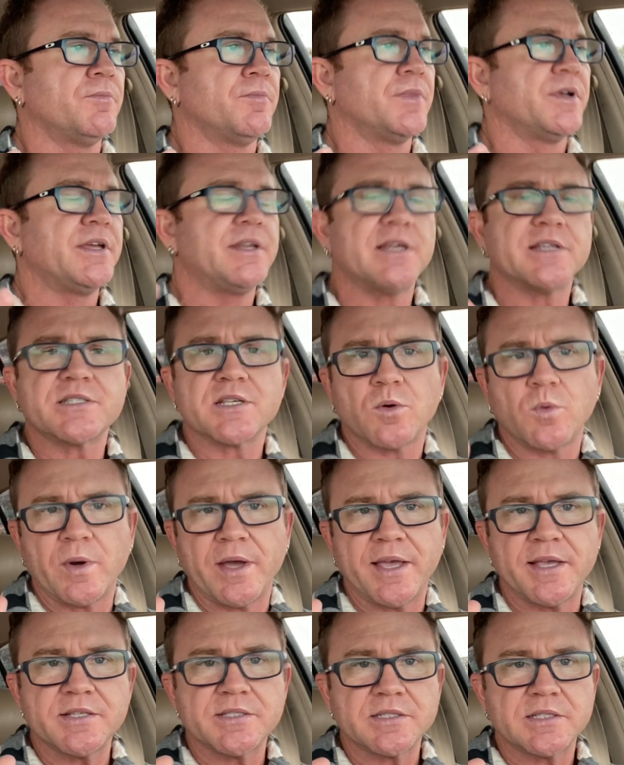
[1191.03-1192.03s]
He doesn't
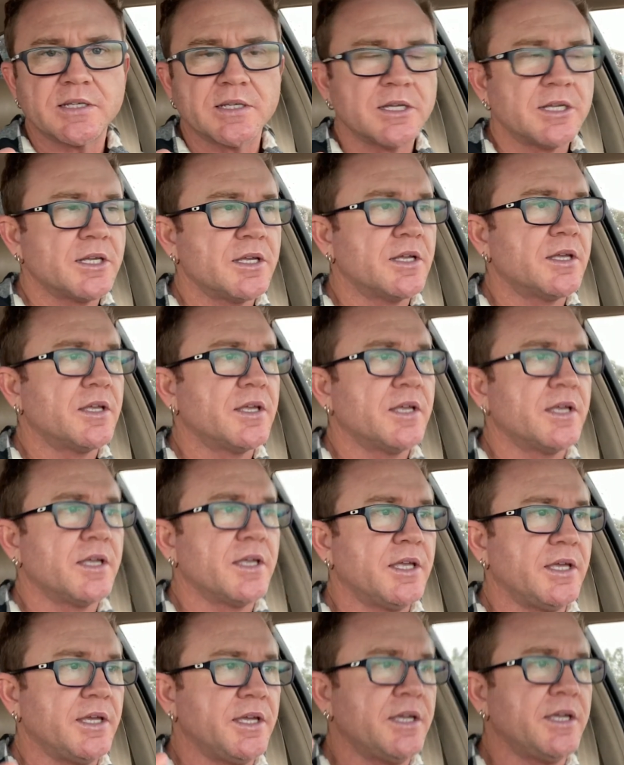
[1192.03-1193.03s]
waste.
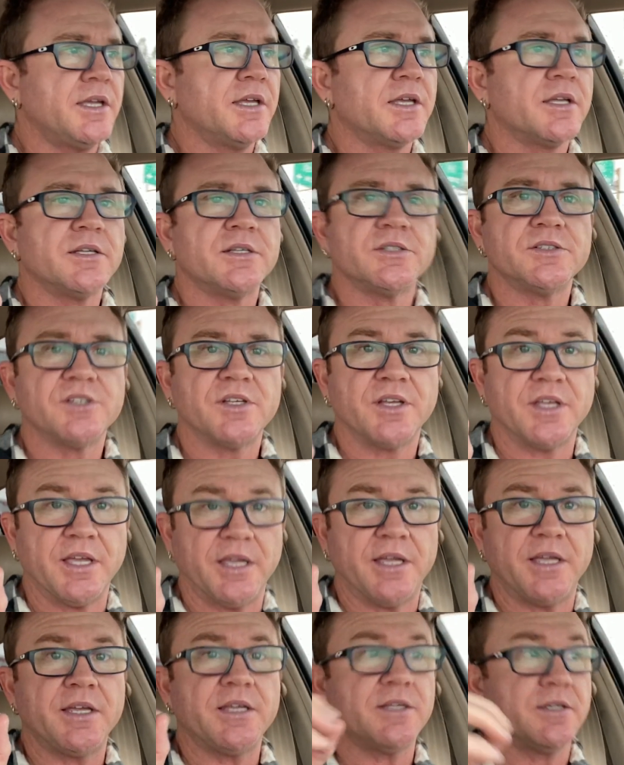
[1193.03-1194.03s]
He,
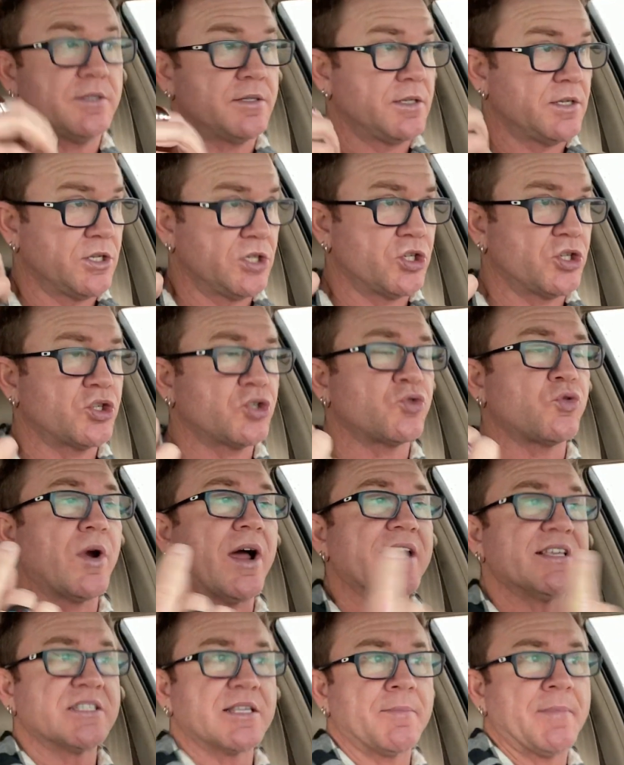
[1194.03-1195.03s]
he
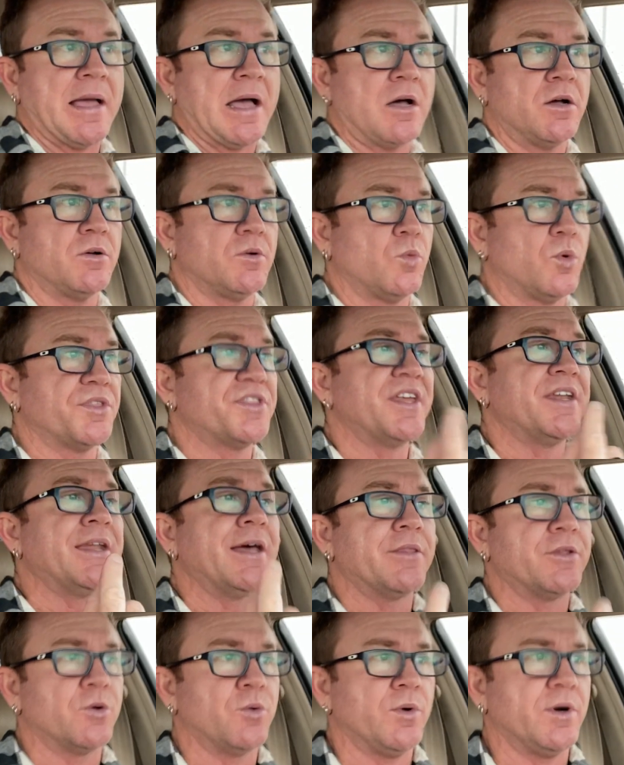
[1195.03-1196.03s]
tries them out with
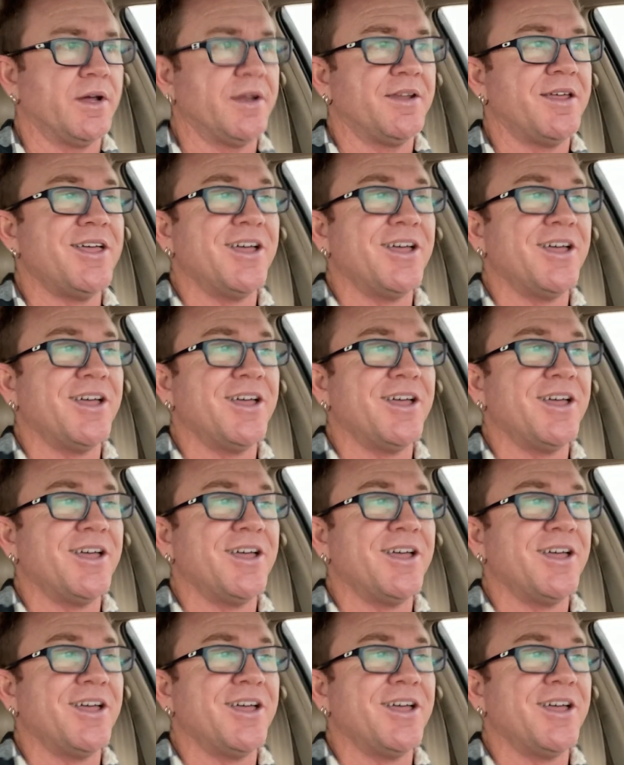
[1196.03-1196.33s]
another one,